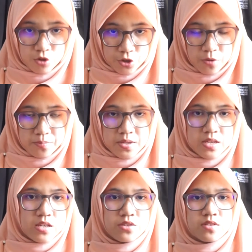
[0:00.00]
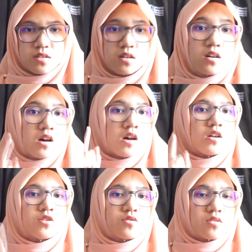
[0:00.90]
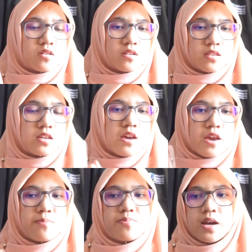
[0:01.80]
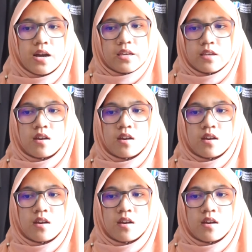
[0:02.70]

Shopee is a security API.